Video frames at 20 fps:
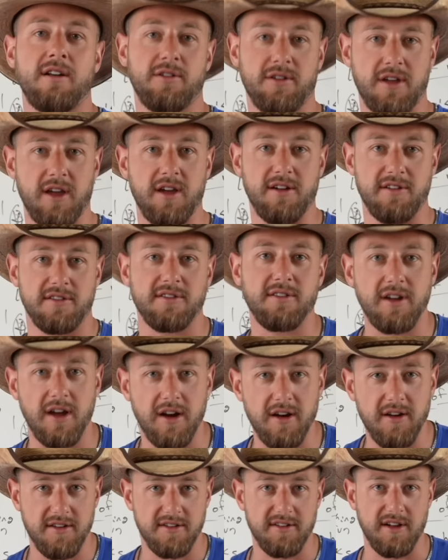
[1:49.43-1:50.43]
Okay, here's what you
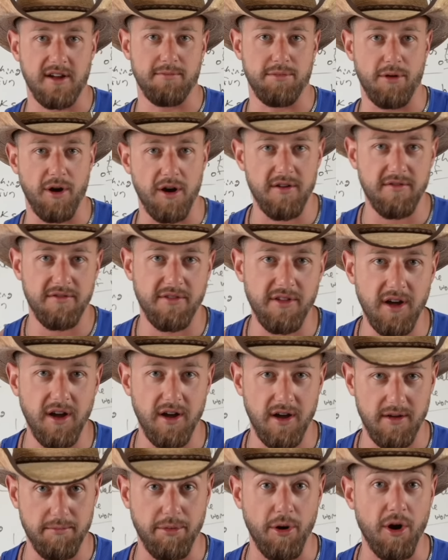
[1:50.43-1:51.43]
gotta understand. Part of
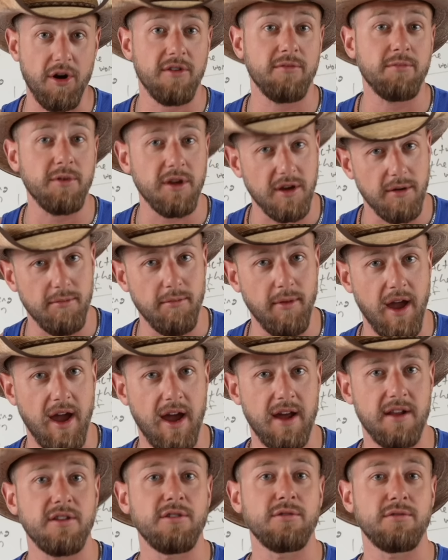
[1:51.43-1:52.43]
the part of being a man,